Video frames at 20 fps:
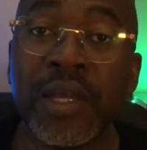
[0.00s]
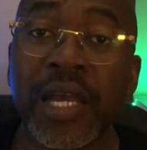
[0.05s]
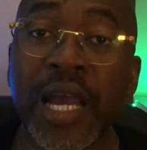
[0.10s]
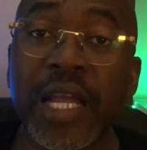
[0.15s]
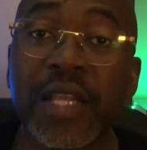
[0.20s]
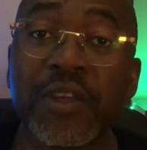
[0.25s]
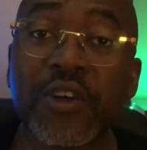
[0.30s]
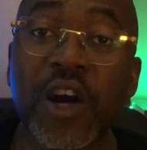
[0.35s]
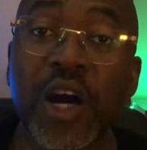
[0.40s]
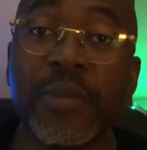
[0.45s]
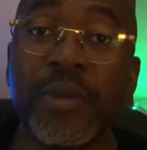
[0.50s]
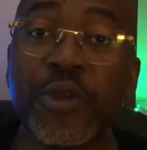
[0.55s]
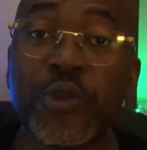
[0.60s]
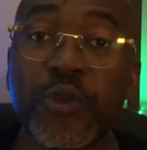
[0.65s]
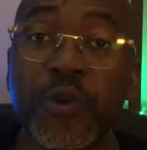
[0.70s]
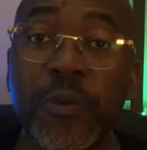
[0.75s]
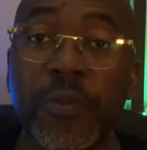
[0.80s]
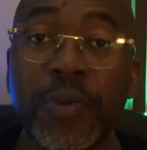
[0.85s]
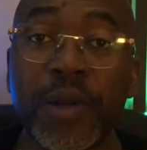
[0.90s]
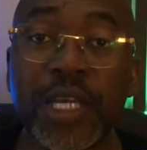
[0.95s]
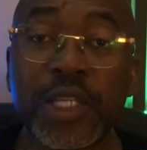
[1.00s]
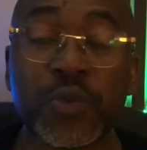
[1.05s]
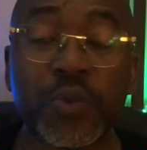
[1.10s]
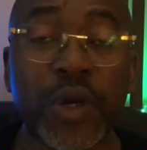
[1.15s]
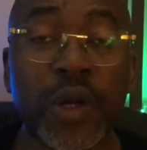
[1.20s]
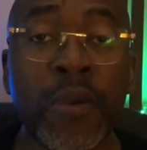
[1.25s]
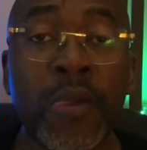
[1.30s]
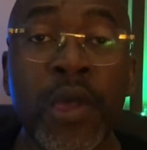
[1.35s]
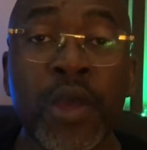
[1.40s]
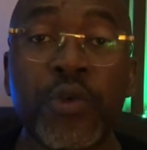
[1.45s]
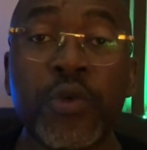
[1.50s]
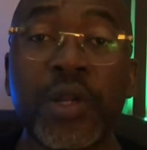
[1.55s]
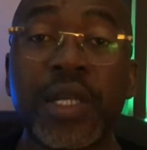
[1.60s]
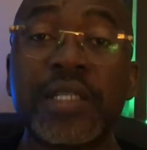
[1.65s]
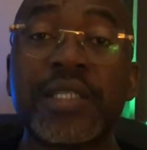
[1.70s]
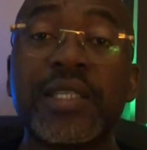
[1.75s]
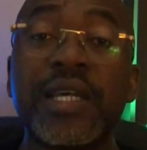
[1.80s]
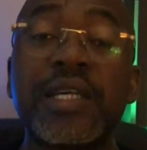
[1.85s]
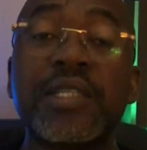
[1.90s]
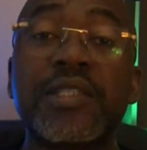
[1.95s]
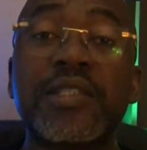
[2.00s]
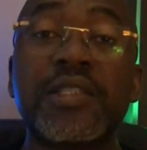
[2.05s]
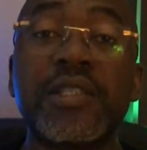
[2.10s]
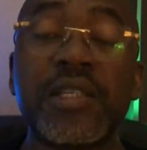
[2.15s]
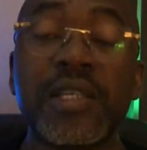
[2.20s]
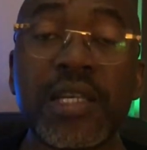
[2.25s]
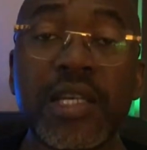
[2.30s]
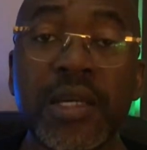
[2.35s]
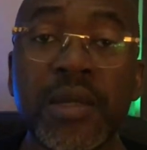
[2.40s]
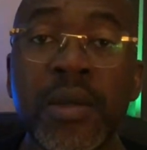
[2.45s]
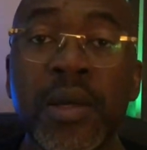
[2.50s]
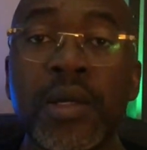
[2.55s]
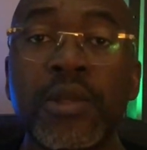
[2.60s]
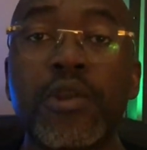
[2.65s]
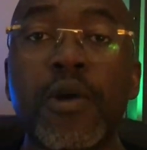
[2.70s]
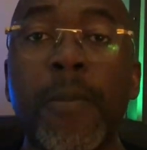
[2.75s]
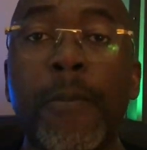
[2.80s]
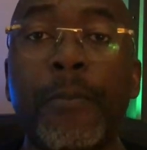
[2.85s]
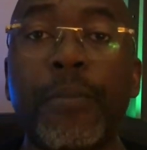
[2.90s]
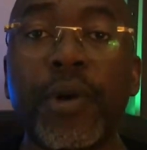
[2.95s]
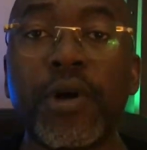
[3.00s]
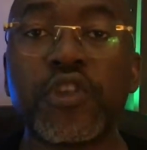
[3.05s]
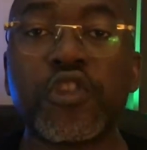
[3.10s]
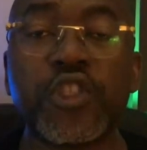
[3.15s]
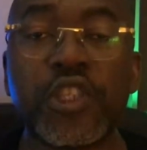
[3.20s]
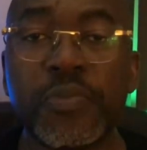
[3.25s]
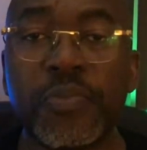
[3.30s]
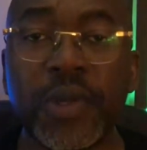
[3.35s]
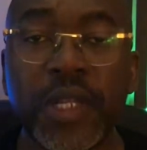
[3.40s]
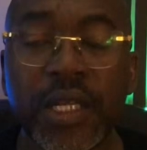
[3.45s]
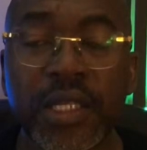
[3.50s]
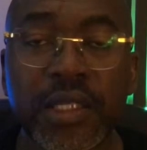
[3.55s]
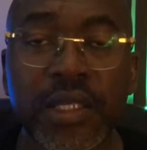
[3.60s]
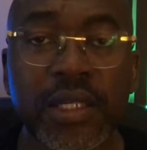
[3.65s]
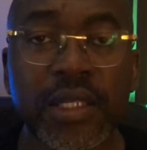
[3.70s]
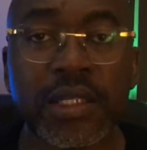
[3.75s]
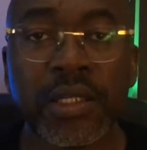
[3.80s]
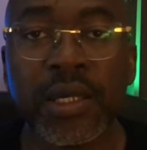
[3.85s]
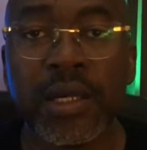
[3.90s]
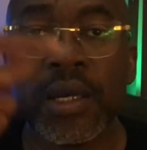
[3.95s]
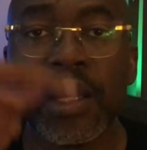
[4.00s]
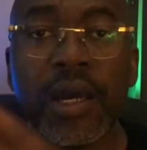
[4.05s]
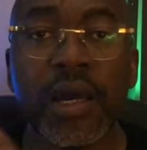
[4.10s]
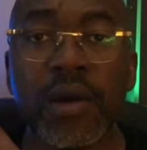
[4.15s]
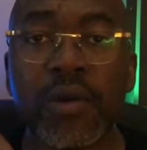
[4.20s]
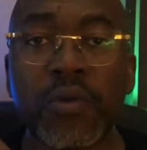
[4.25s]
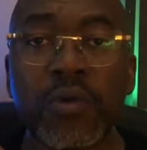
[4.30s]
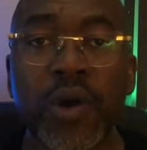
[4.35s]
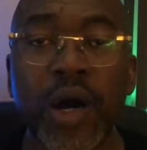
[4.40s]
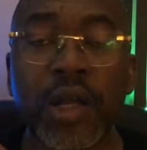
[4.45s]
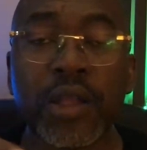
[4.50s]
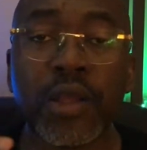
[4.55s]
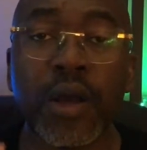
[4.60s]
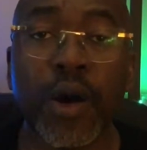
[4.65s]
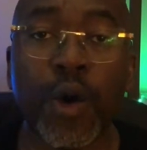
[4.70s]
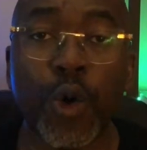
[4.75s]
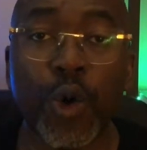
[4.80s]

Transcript: and coming to a place where you're going to start seeing the possibilities around,